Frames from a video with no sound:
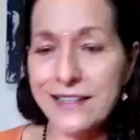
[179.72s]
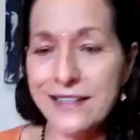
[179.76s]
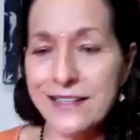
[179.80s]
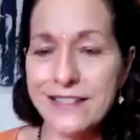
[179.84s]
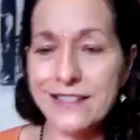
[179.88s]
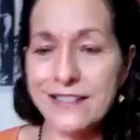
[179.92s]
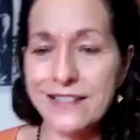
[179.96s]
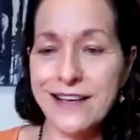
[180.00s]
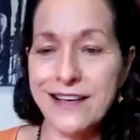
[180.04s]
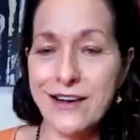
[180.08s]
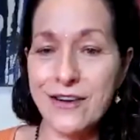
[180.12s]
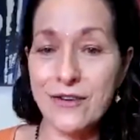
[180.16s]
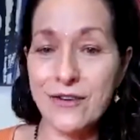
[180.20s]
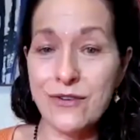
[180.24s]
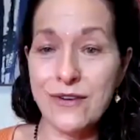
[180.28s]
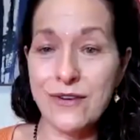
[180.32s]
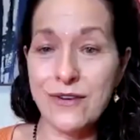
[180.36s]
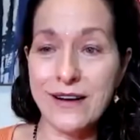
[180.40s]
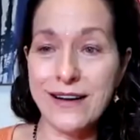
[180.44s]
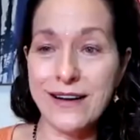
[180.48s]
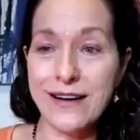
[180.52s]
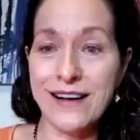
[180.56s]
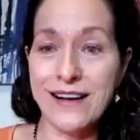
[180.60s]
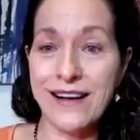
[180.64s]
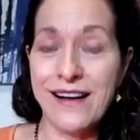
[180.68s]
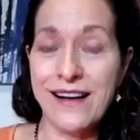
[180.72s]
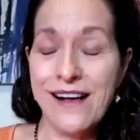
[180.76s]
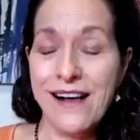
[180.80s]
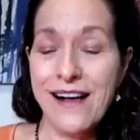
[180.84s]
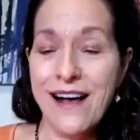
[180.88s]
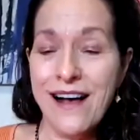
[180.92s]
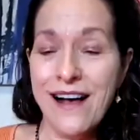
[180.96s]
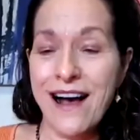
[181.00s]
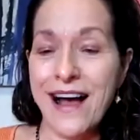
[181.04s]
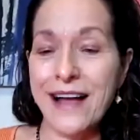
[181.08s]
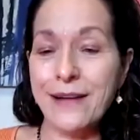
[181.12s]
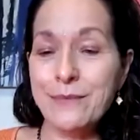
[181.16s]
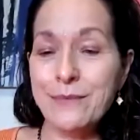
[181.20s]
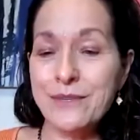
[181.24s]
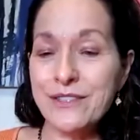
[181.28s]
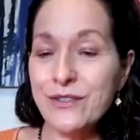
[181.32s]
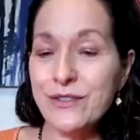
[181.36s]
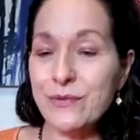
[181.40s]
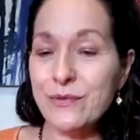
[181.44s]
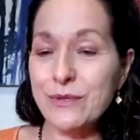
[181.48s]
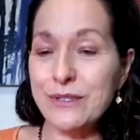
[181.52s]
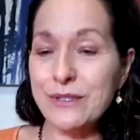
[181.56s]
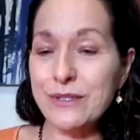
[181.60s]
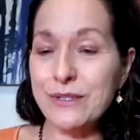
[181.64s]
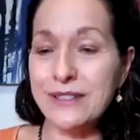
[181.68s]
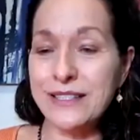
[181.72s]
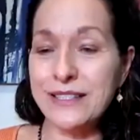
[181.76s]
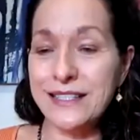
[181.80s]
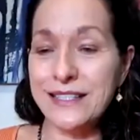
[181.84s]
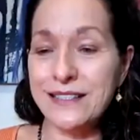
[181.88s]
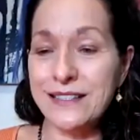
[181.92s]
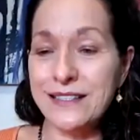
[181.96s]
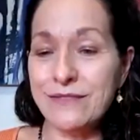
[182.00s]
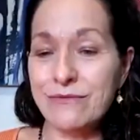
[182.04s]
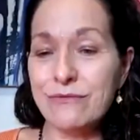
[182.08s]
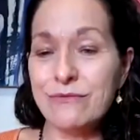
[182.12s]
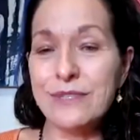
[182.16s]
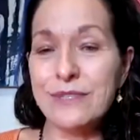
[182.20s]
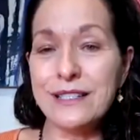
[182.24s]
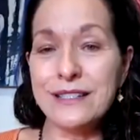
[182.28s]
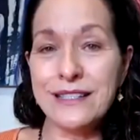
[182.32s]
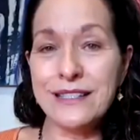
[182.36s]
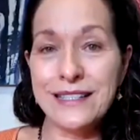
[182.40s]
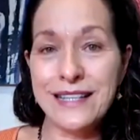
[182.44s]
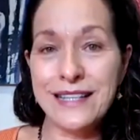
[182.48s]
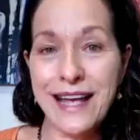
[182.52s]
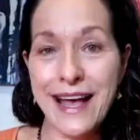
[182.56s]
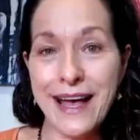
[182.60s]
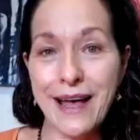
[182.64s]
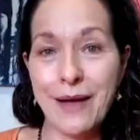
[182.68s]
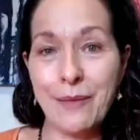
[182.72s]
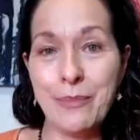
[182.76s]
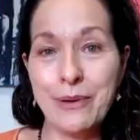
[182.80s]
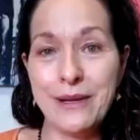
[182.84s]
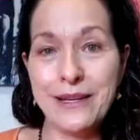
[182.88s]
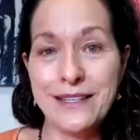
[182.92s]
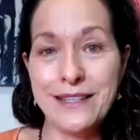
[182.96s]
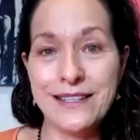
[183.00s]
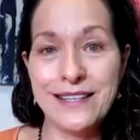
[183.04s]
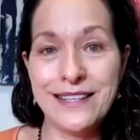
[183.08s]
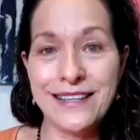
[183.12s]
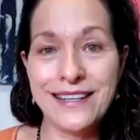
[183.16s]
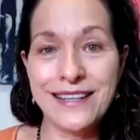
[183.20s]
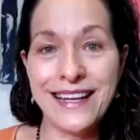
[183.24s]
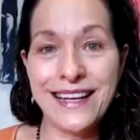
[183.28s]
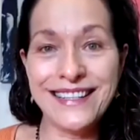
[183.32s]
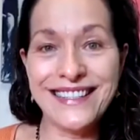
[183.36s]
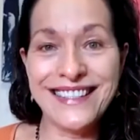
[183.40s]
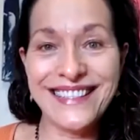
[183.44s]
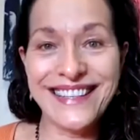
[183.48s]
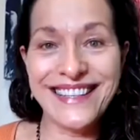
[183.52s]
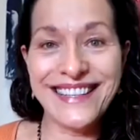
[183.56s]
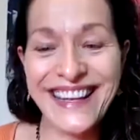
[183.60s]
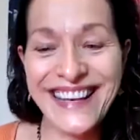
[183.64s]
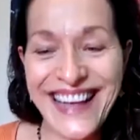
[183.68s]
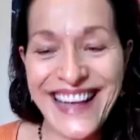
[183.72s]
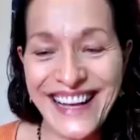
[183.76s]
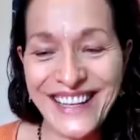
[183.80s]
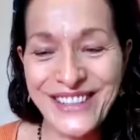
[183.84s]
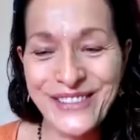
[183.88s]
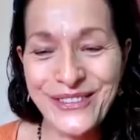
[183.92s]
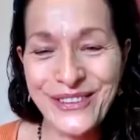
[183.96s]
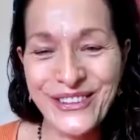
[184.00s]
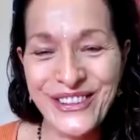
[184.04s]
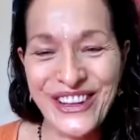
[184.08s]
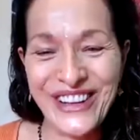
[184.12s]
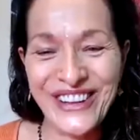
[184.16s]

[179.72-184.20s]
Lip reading: So I'm just really, really happy to get to connect with all